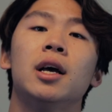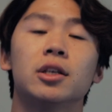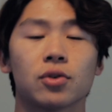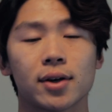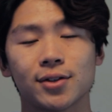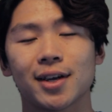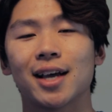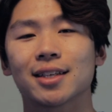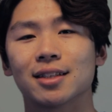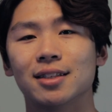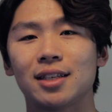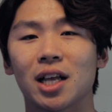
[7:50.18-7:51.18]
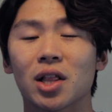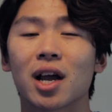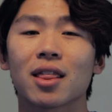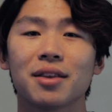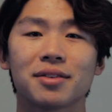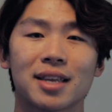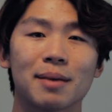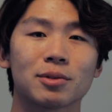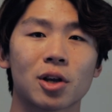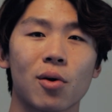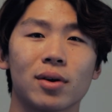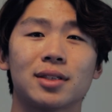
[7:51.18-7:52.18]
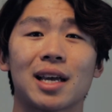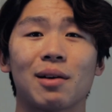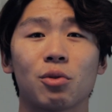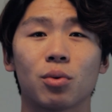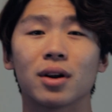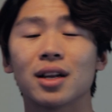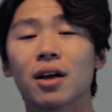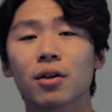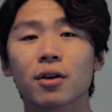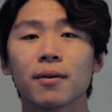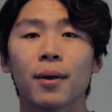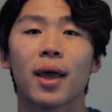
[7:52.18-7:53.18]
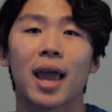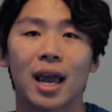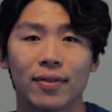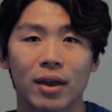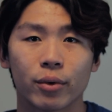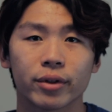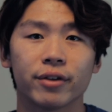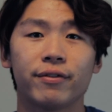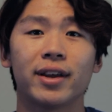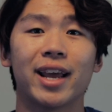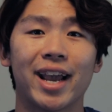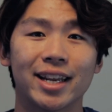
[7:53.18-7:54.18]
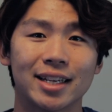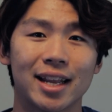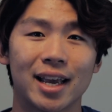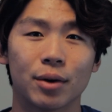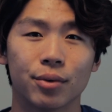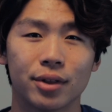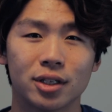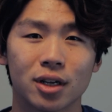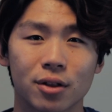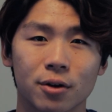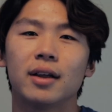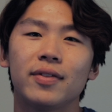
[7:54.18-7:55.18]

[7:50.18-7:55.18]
So as you guys can see, a lot of these tips coincide with one another and they really fit hand in hand with each other.